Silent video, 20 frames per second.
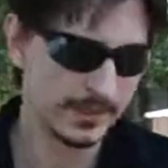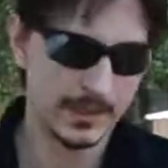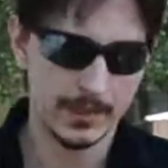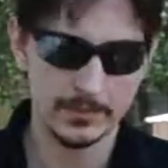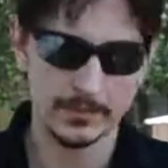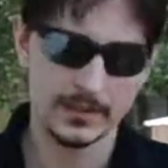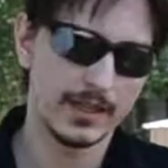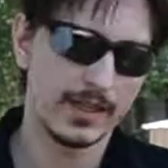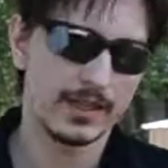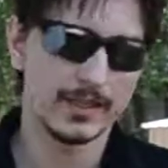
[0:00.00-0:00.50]
same
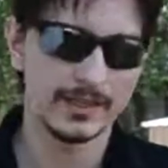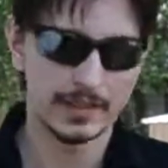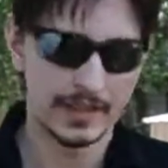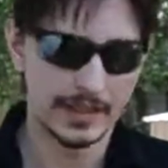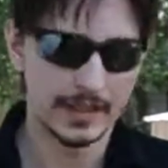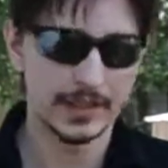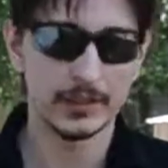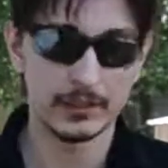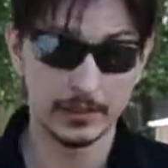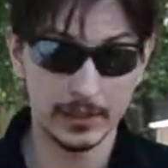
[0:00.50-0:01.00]
side as the
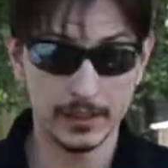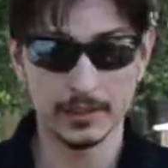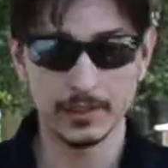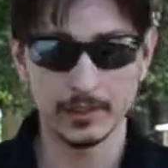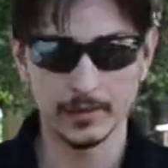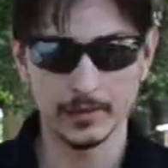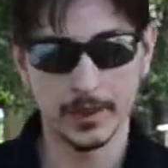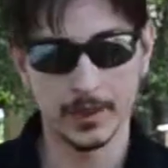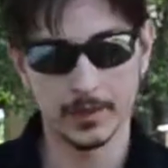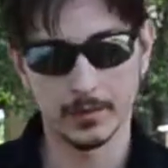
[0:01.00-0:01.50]
hand they're in,
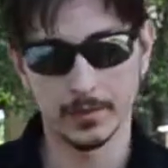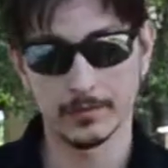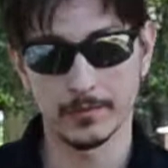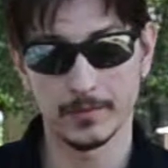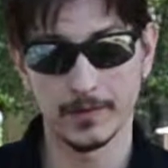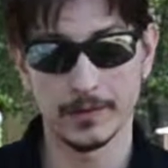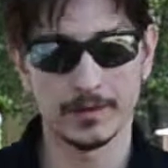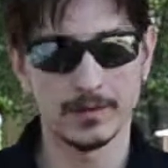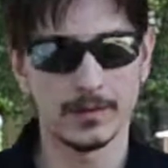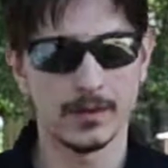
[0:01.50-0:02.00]
is what I'm
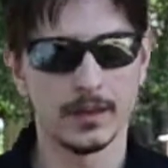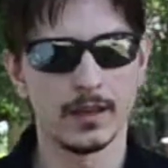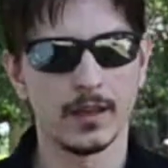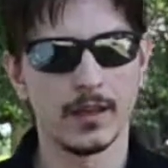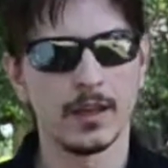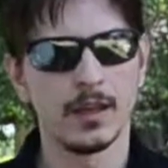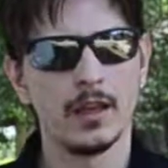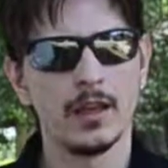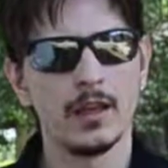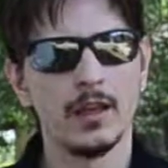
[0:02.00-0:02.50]
looking to say,
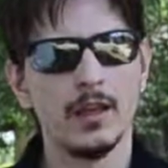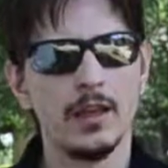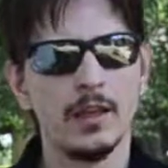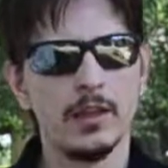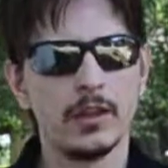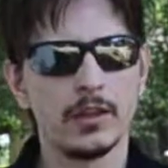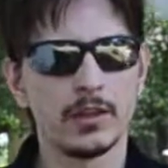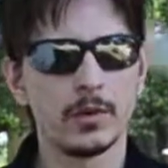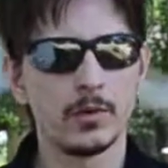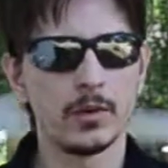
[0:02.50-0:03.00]

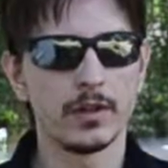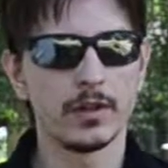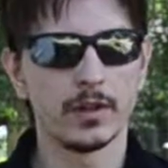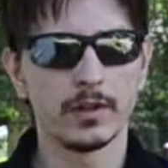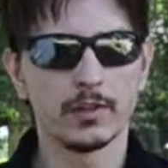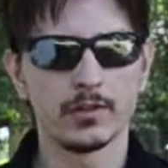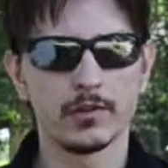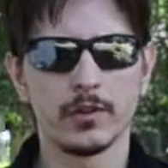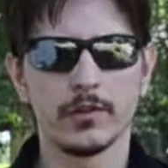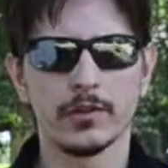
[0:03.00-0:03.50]
you want to
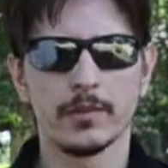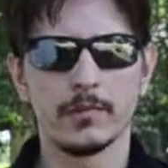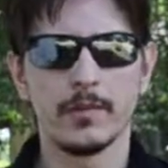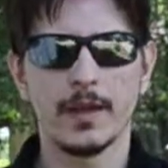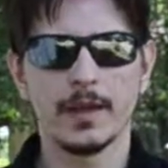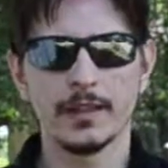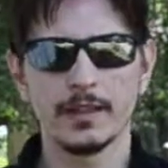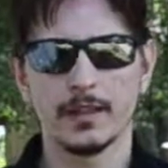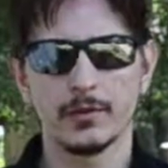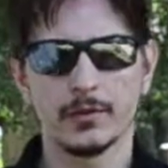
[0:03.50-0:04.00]
control them
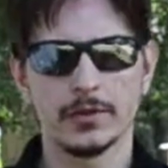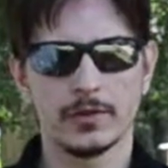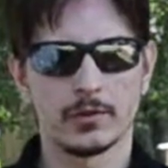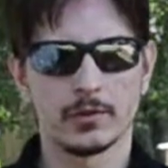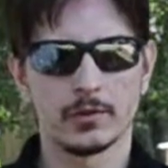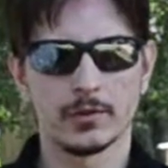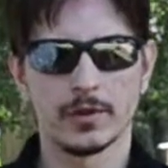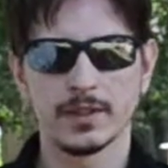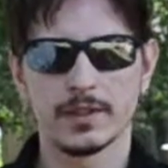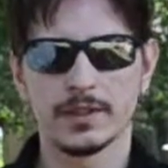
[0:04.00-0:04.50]
mainly with the
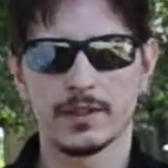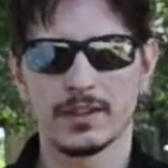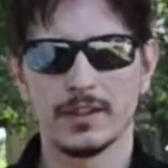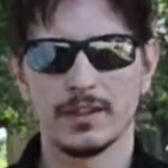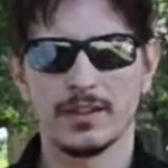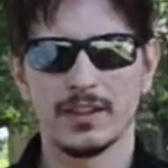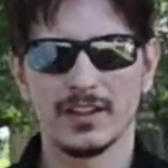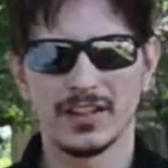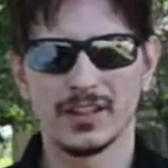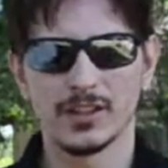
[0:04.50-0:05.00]
wrist
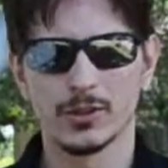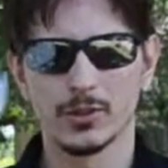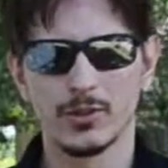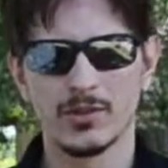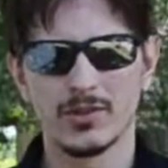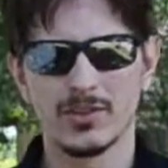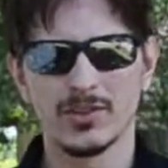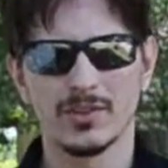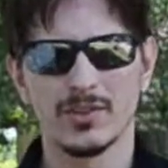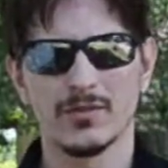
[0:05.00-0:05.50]
and the
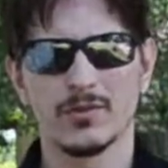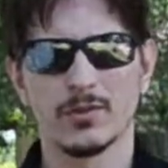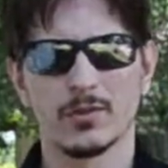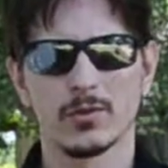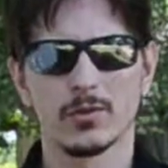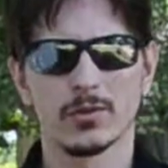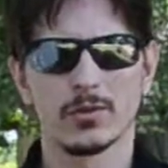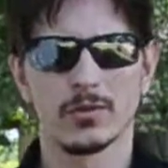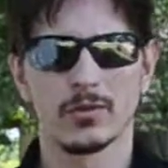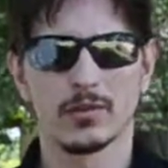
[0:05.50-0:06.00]
looseness of
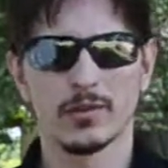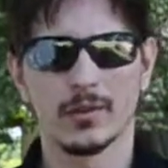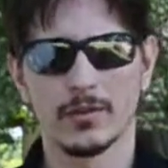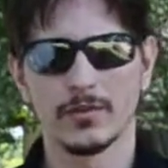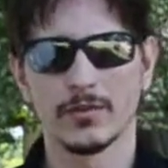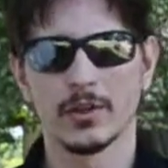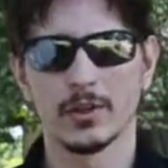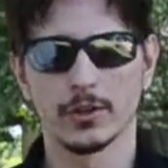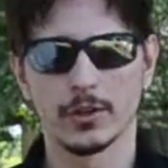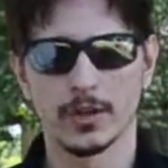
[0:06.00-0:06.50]

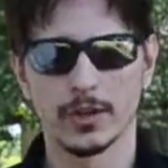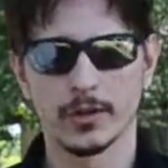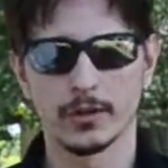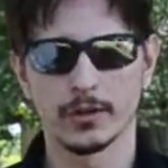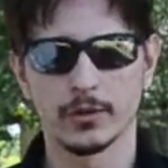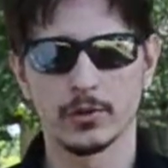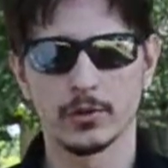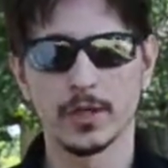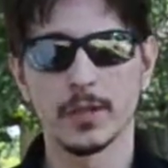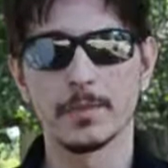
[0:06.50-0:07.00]
your
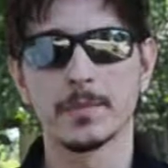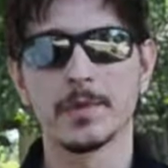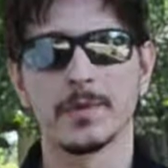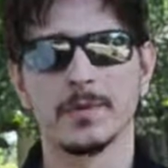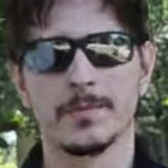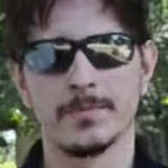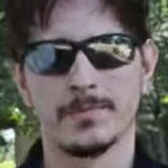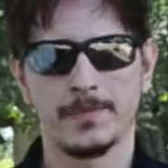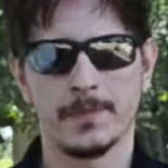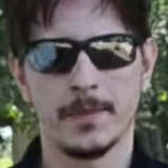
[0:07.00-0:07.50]
grip.
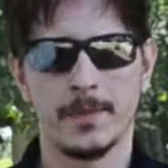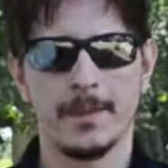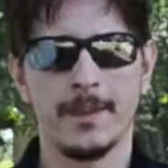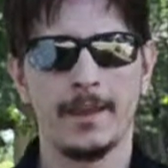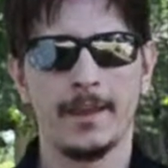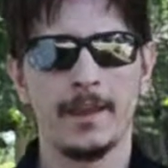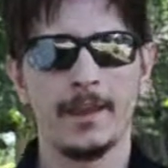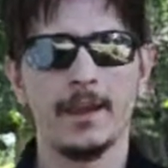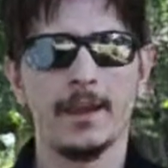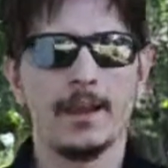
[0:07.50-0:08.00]

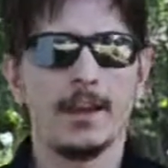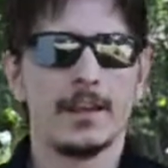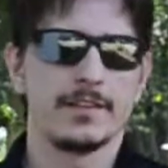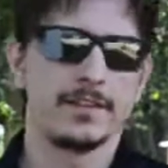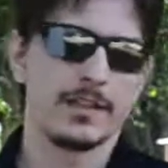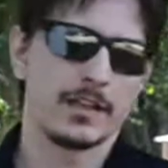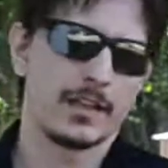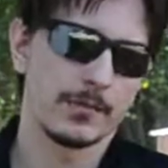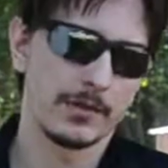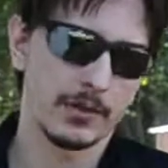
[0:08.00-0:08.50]
As
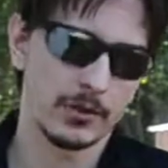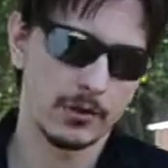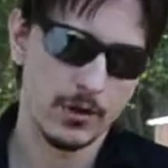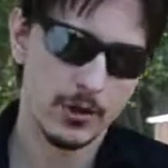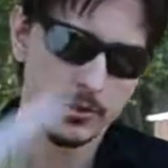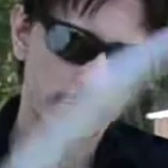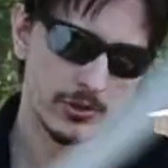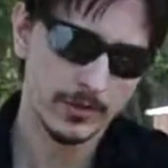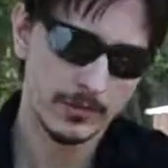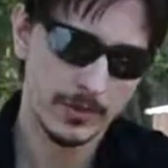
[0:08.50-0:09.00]
they come
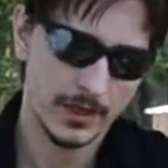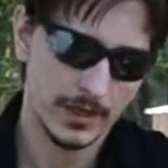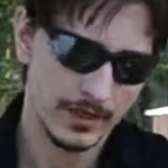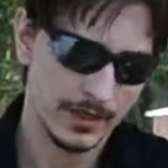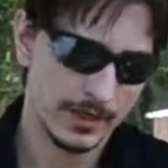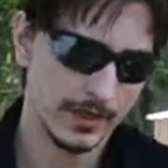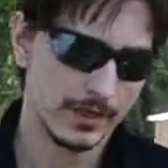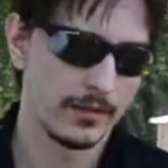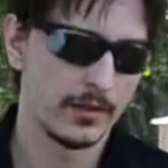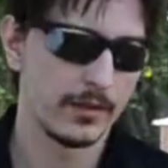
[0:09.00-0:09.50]
across your
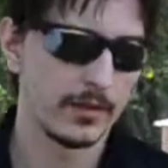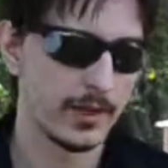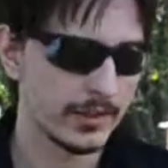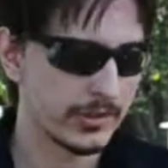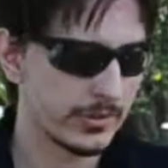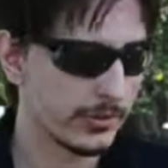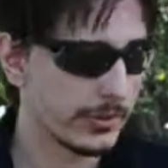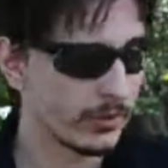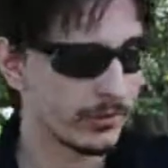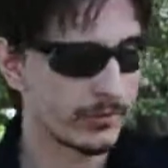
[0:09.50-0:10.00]
body,
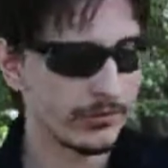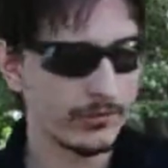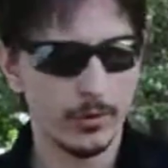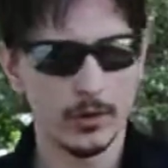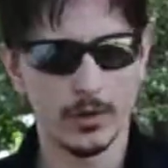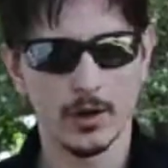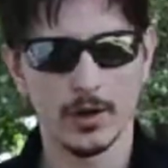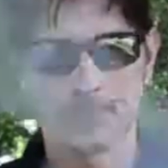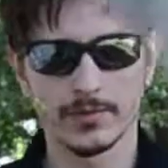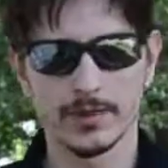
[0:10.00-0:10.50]
that's when your
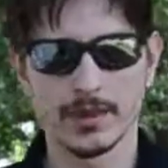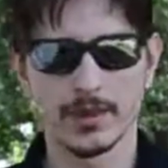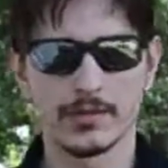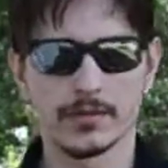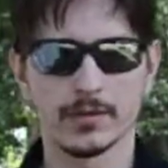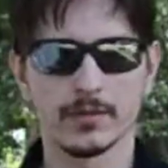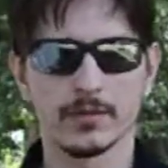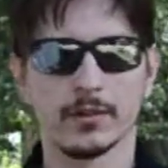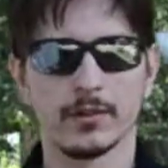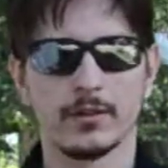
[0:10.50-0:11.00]
forearm takes
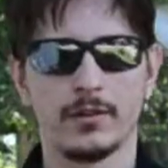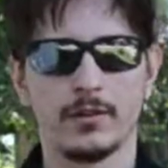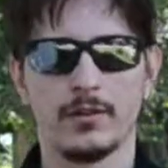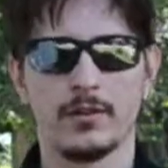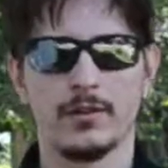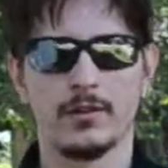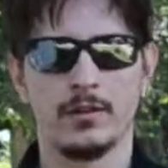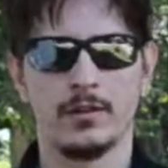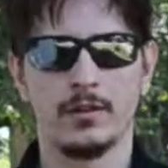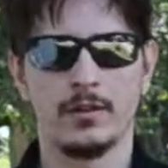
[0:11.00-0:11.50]
over.
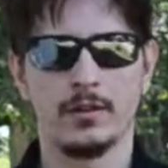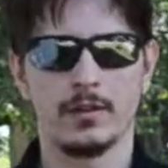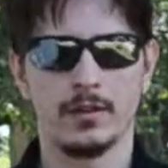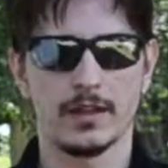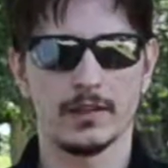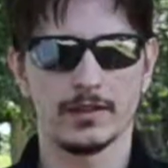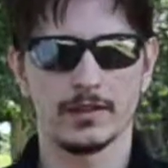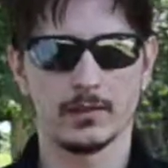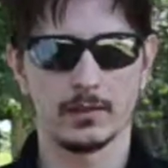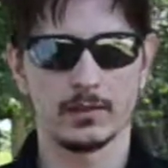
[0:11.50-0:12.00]
Okay, so